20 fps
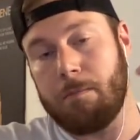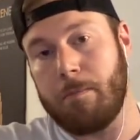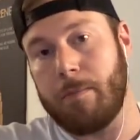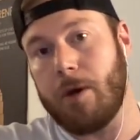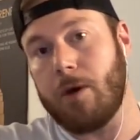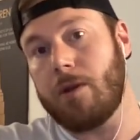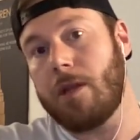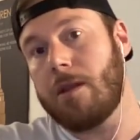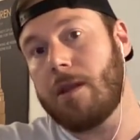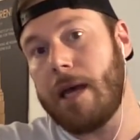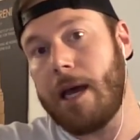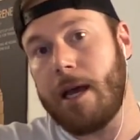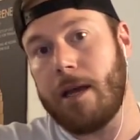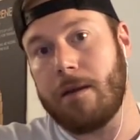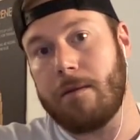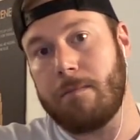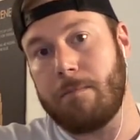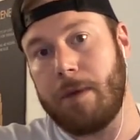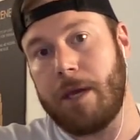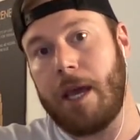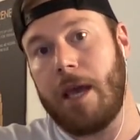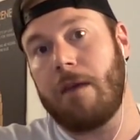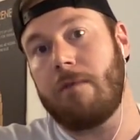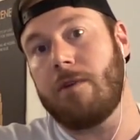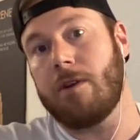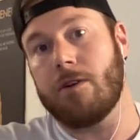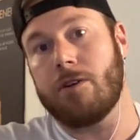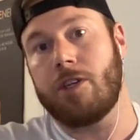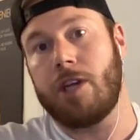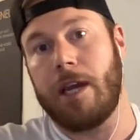building that
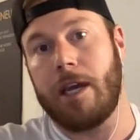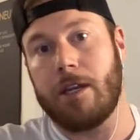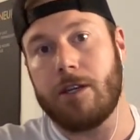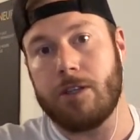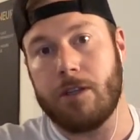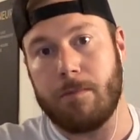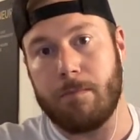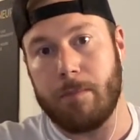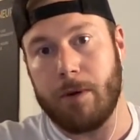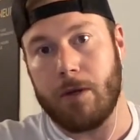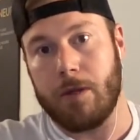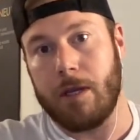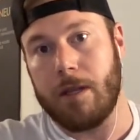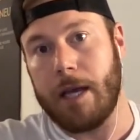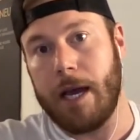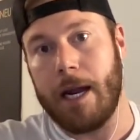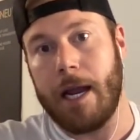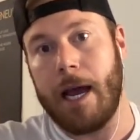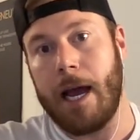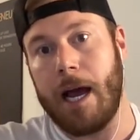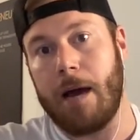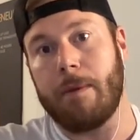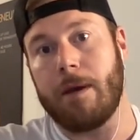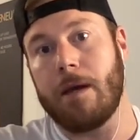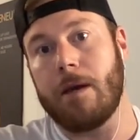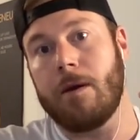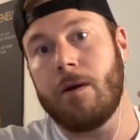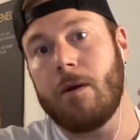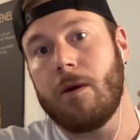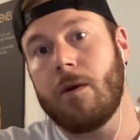behavior change and building that
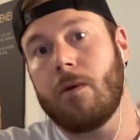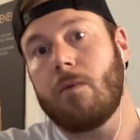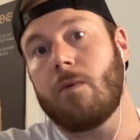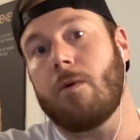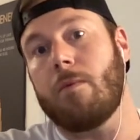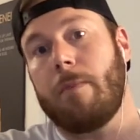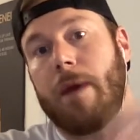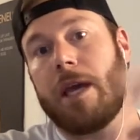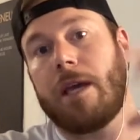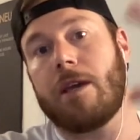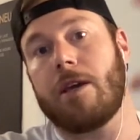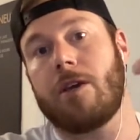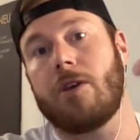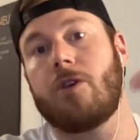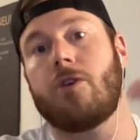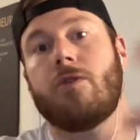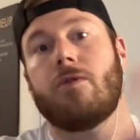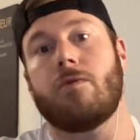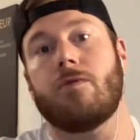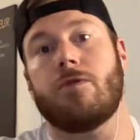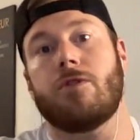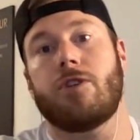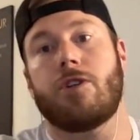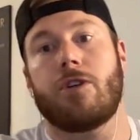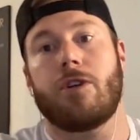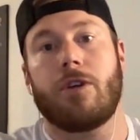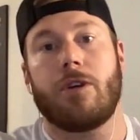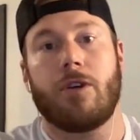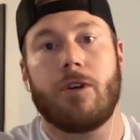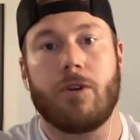habit will make a
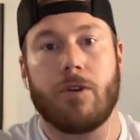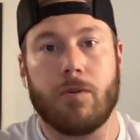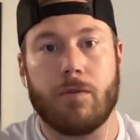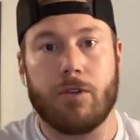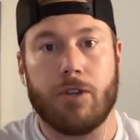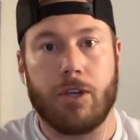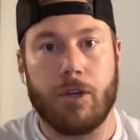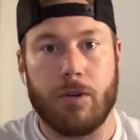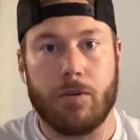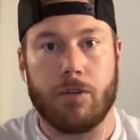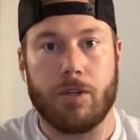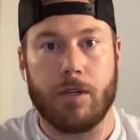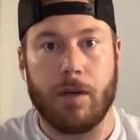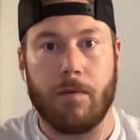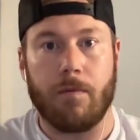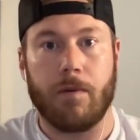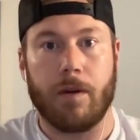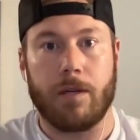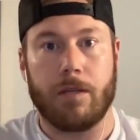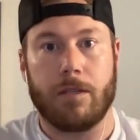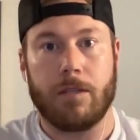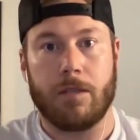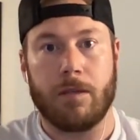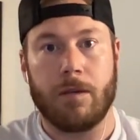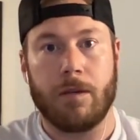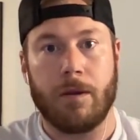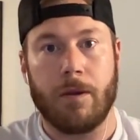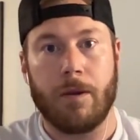huge, huge, huge difference.